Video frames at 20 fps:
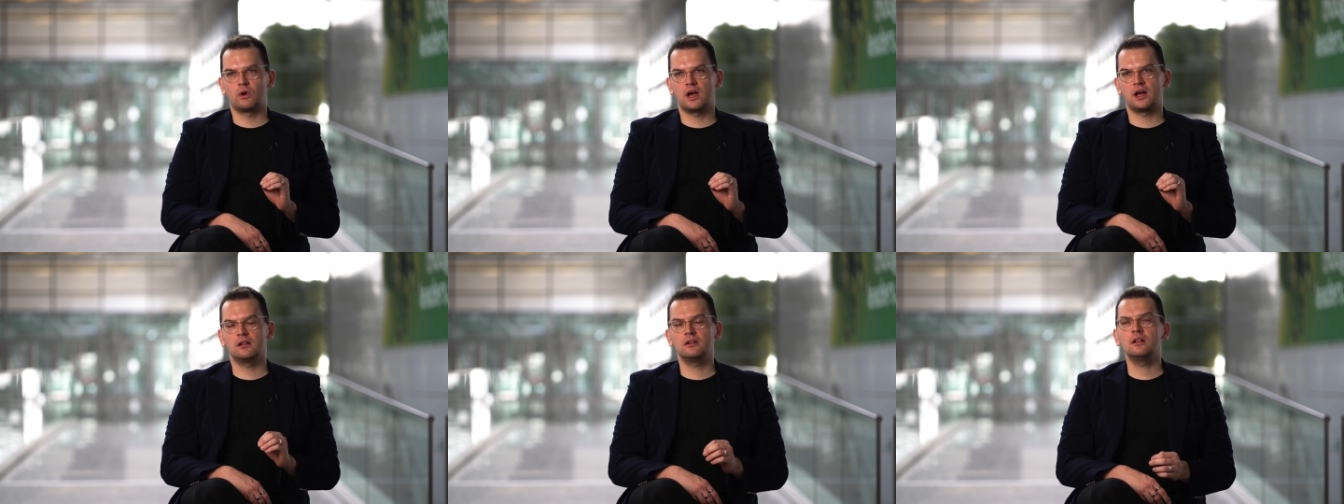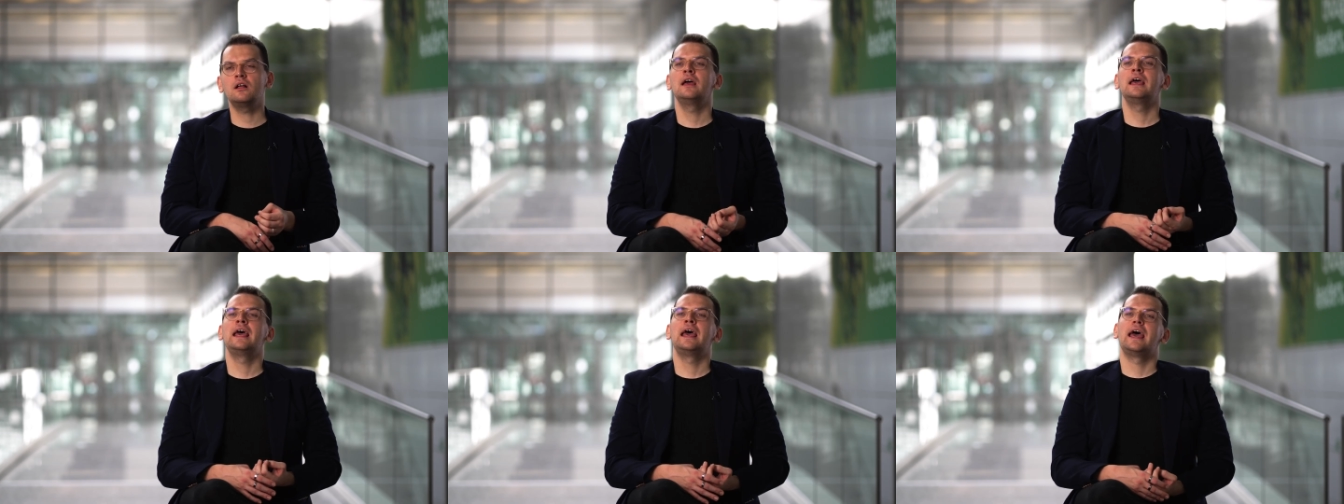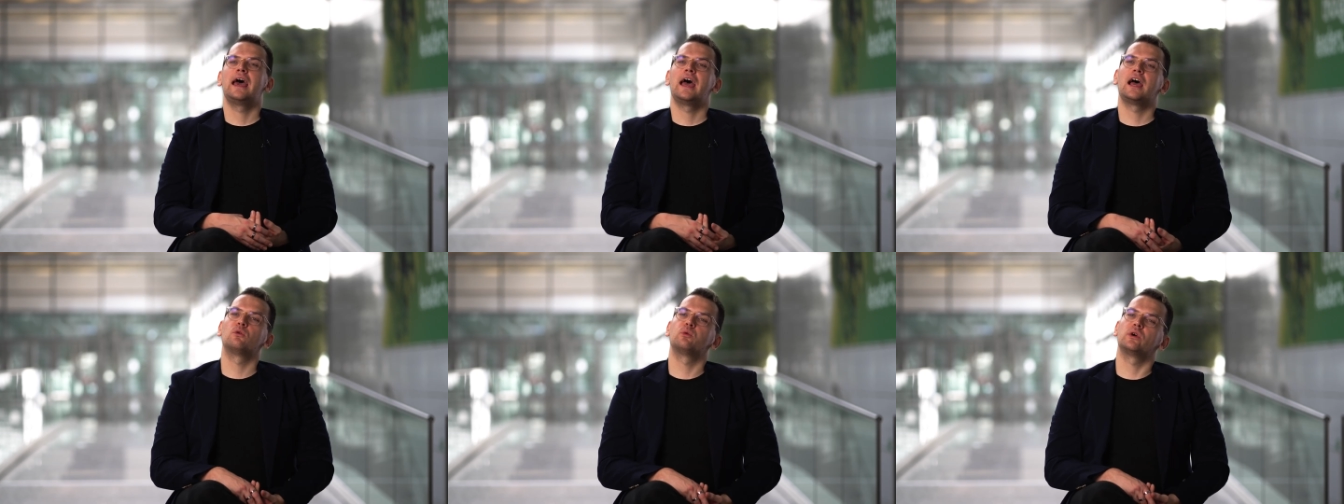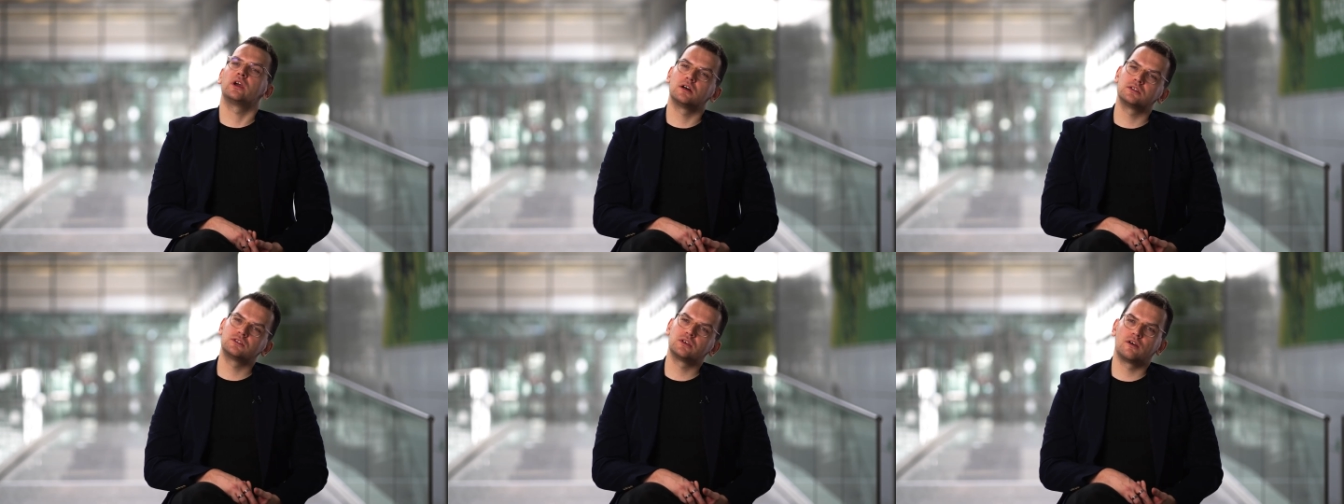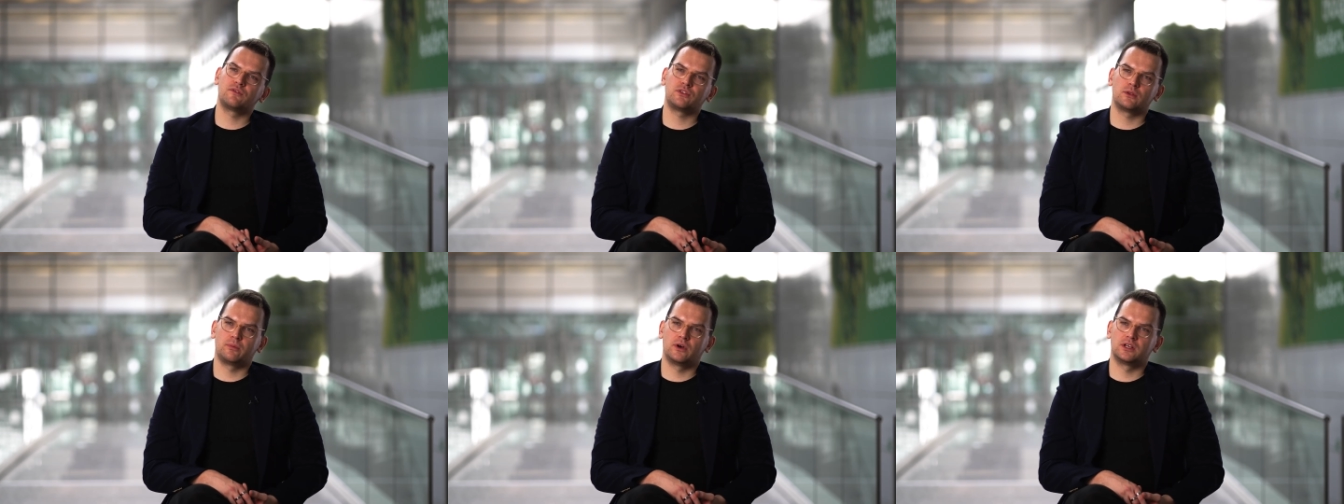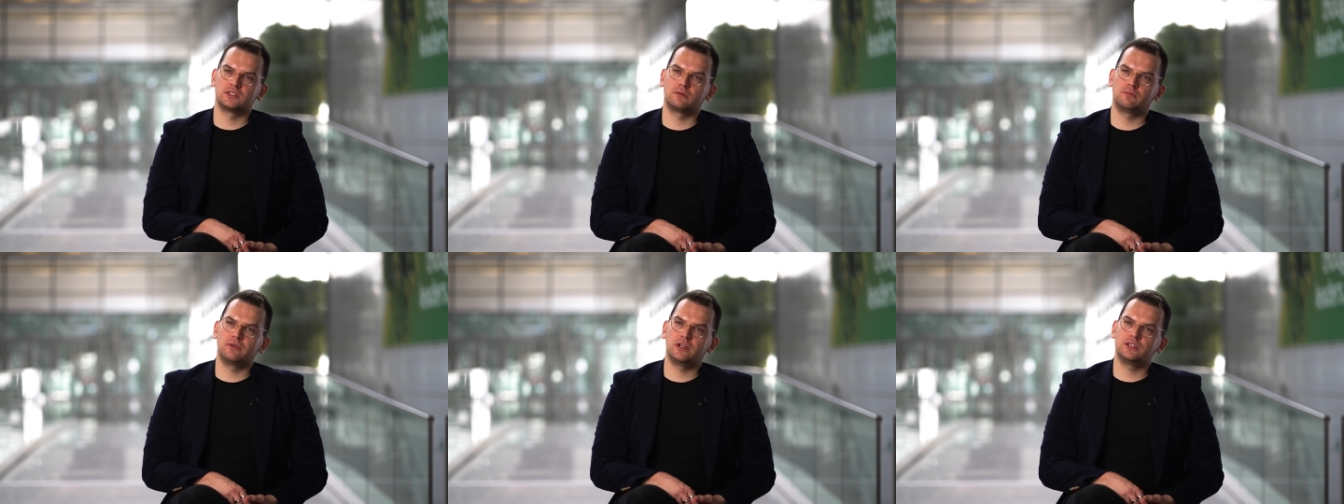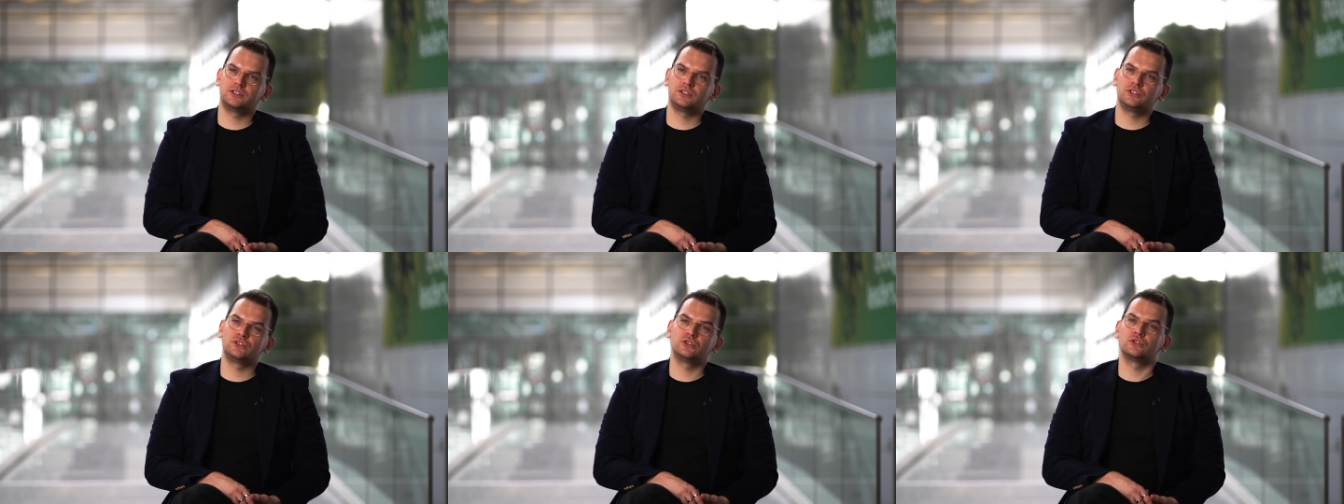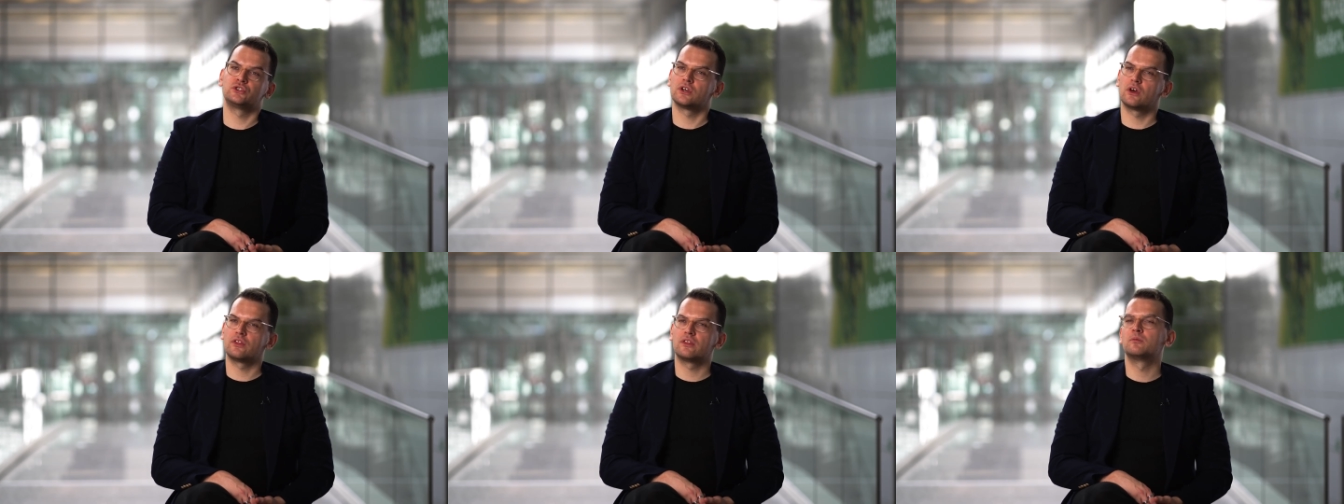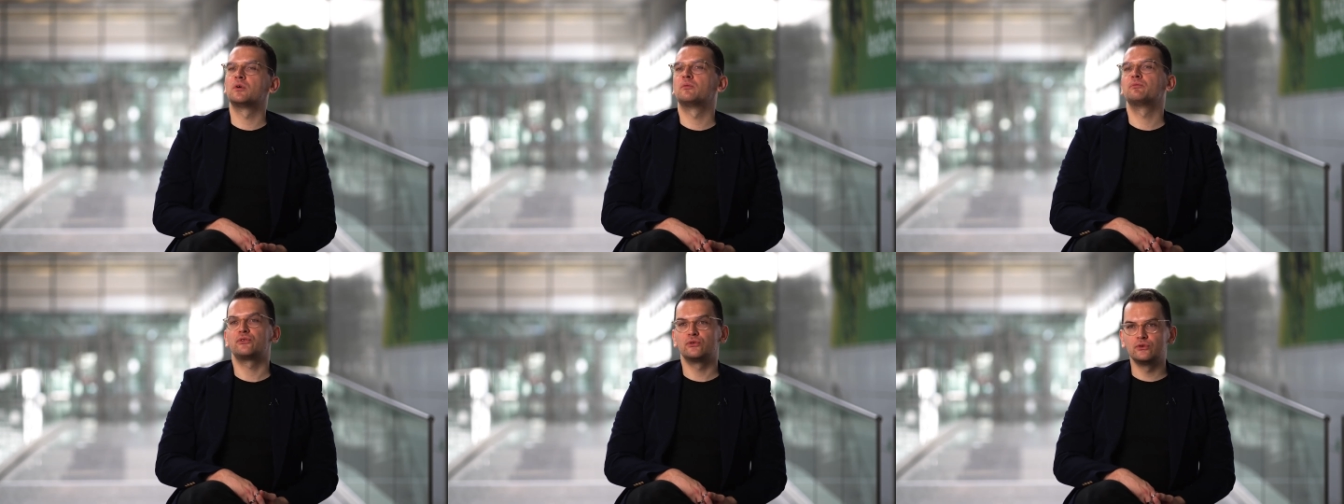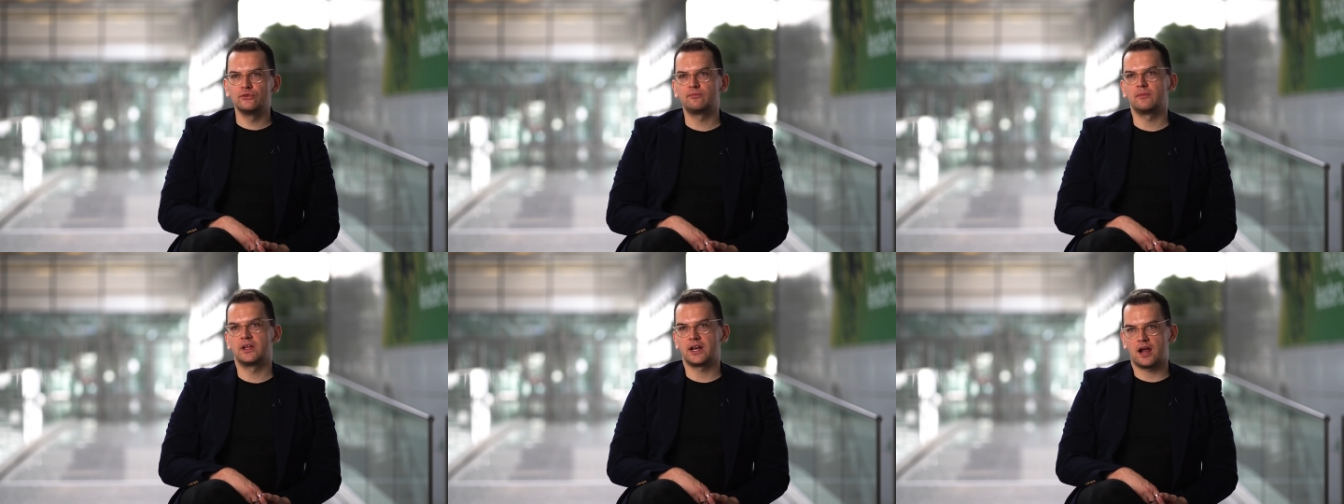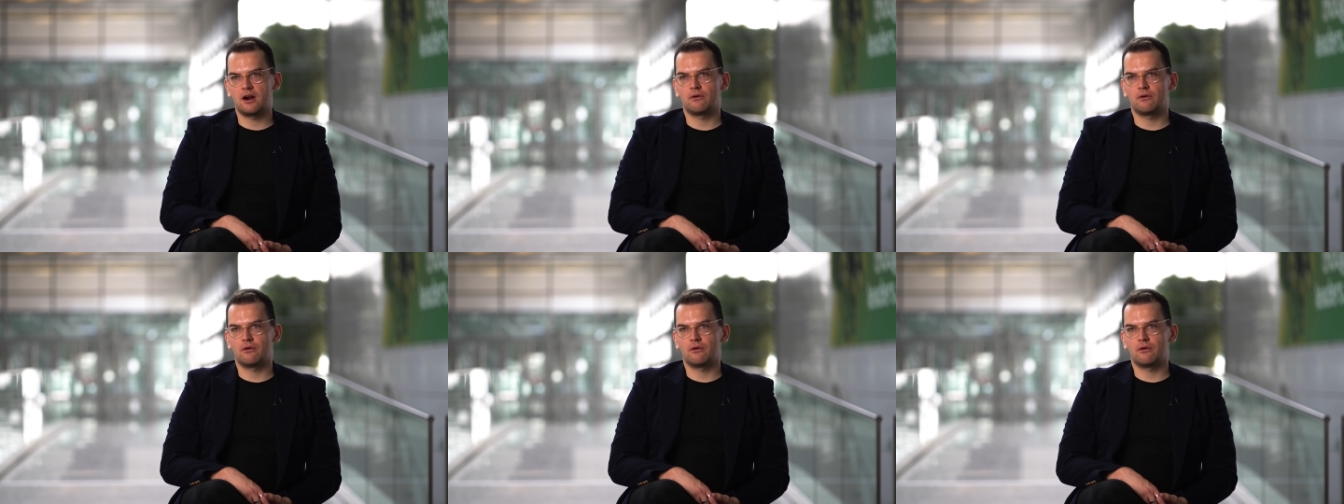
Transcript: well. And we also have the possibility to show them improvement